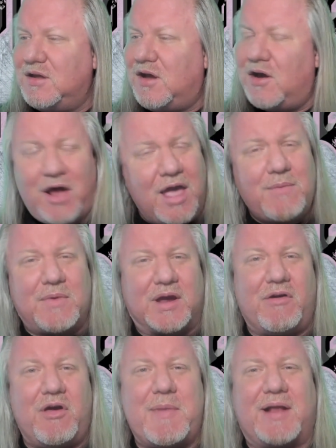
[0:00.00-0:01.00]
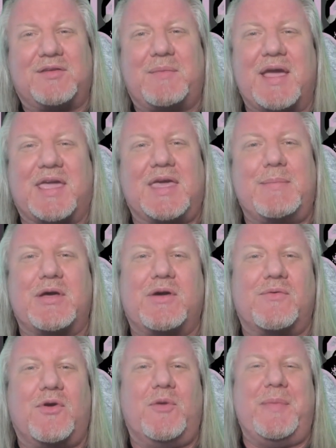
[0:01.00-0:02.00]
Alright, we're going back to My
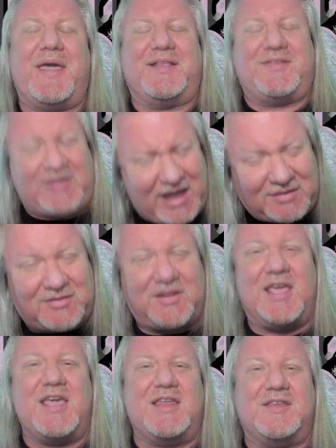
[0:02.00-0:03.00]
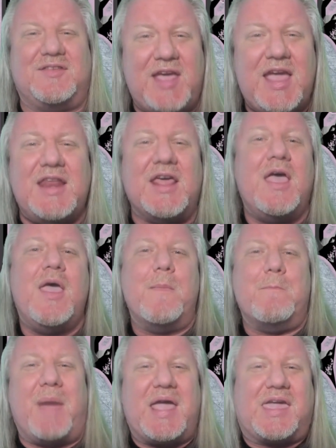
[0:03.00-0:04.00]
Chemical Romance. Yes, indeed,
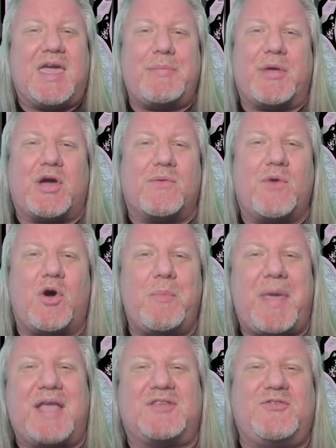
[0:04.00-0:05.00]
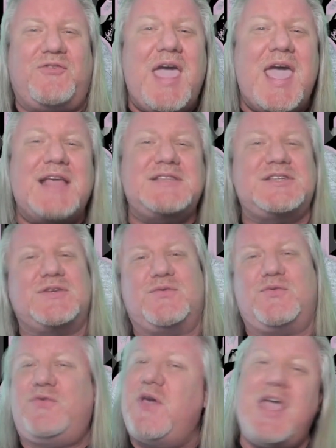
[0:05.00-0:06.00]
My Chemical Romance fans,
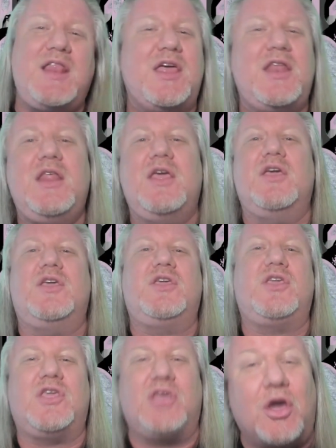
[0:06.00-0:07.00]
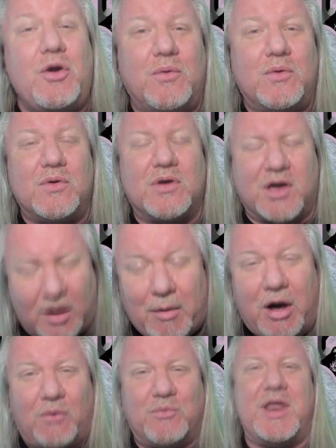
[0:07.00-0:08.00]
feeling you. Come
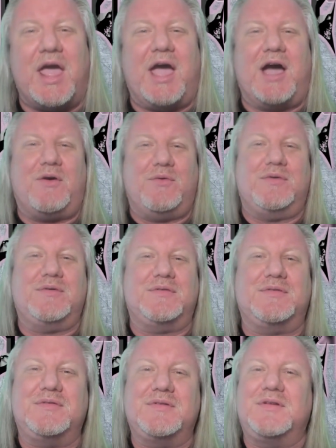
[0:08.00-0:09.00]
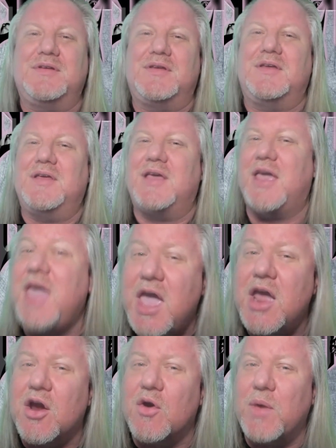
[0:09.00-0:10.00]
on now.
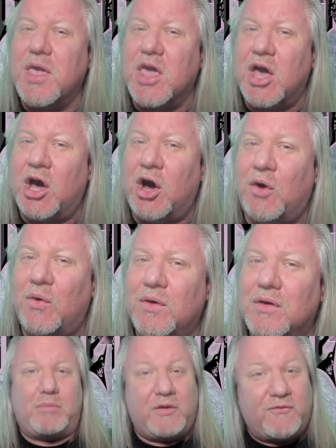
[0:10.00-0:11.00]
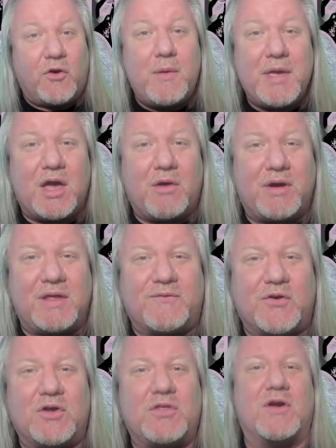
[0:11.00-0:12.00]
Here we go. Before we go any
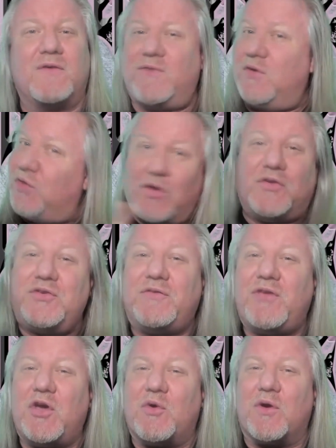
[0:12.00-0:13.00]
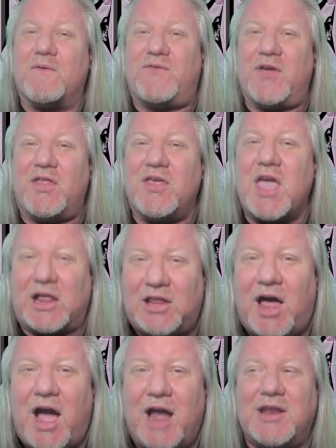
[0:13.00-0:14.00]
further, for those of you who are feeling
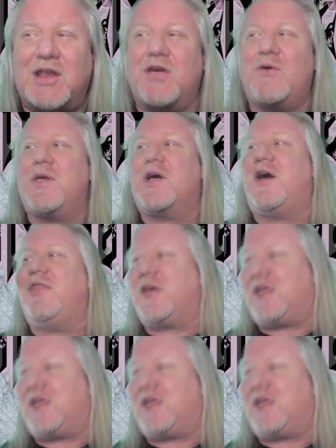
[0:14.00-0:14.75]
inclined to doing all the